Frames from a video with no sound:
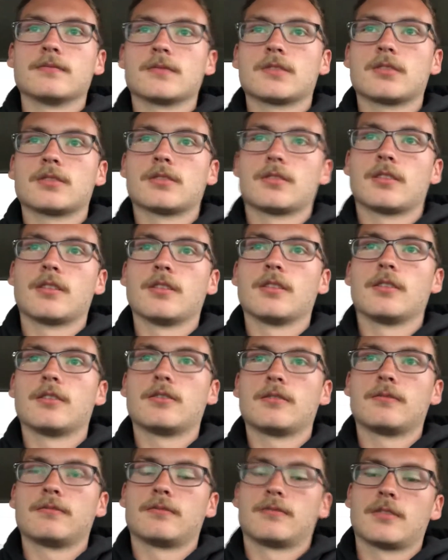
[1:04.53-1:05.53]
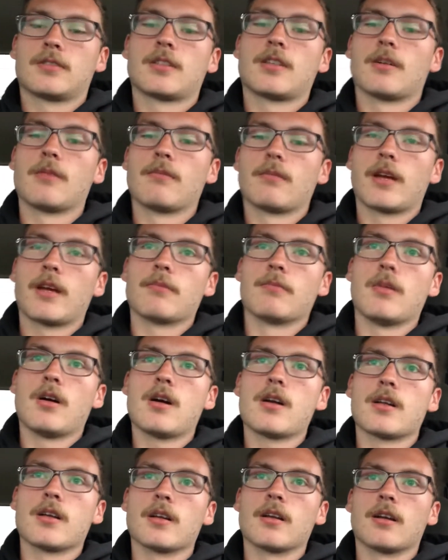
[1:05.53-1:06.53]
still it's gonna make
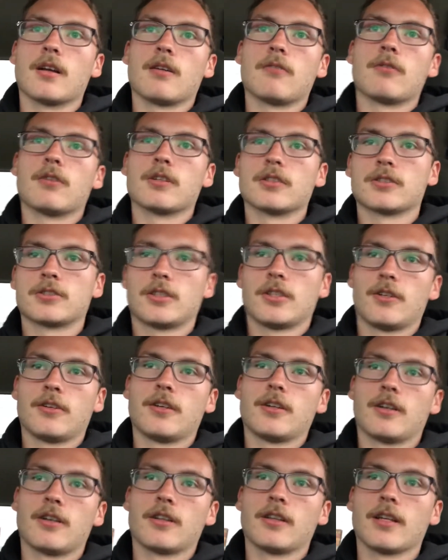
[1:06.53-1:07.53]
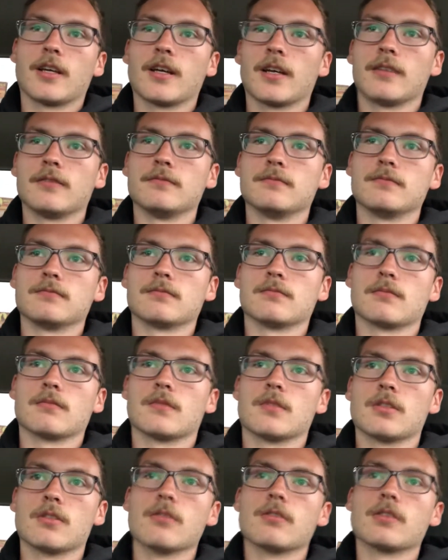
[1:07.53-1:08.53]
money. And I want to show you all that
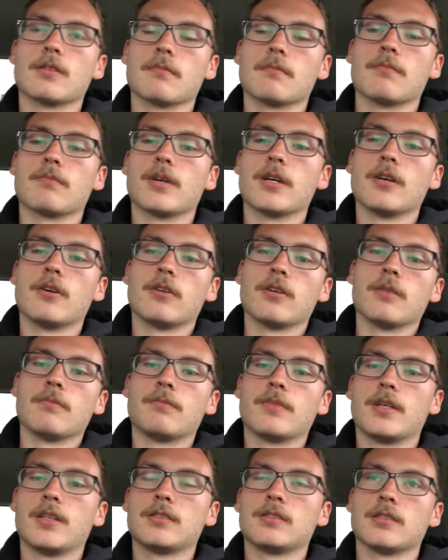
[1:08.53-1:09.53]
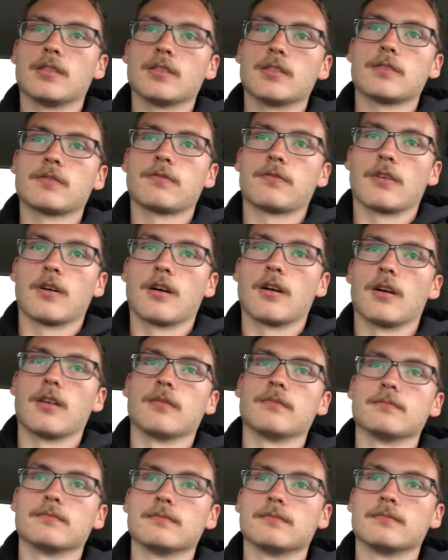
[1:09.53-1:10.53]
you can build a business from
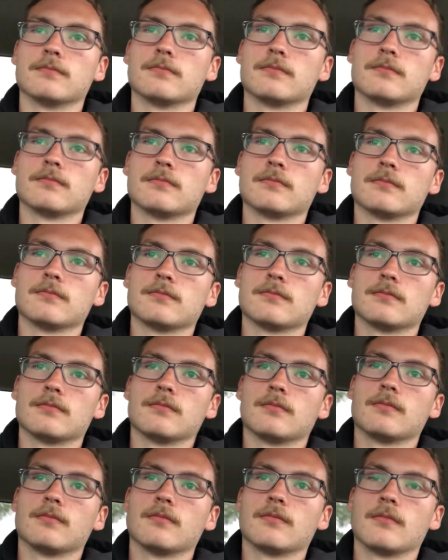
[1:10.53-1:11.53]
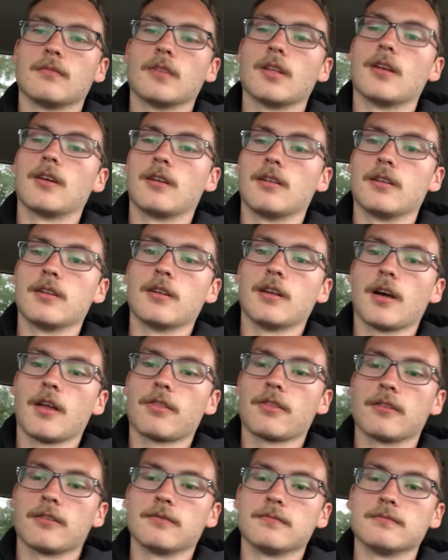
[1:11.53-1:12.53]
literally
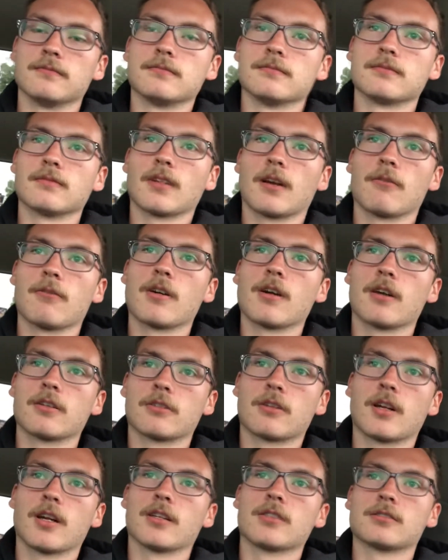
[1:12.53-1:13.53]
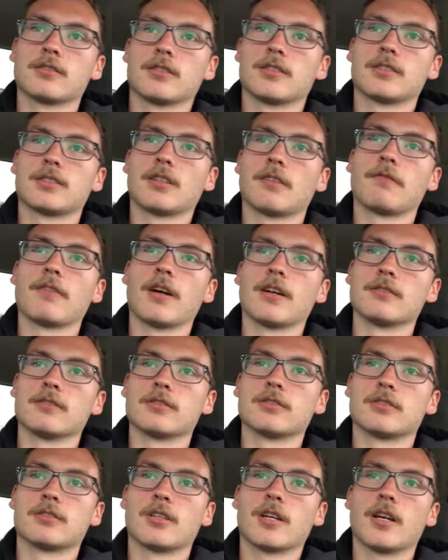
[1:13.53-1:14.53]
nothing. I went on Craigslist, I found
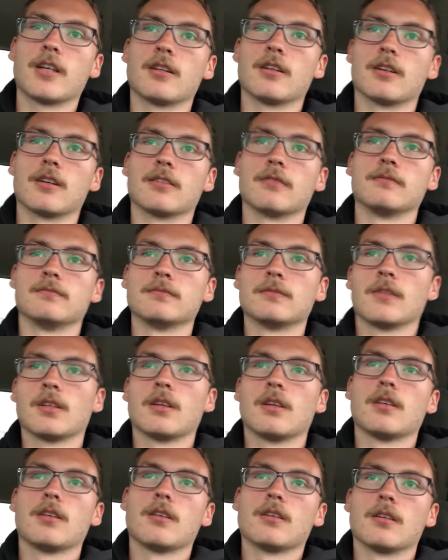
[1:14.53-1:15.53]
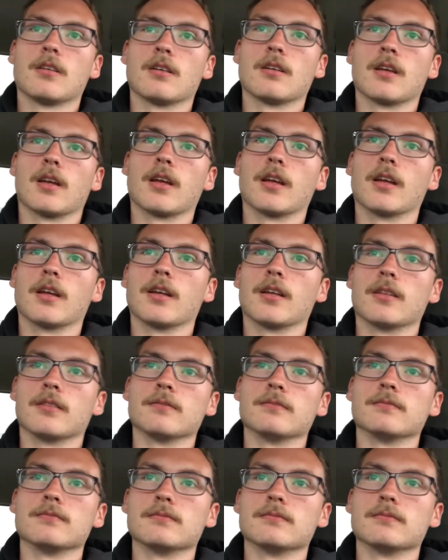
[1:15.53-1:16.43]
this trailer, and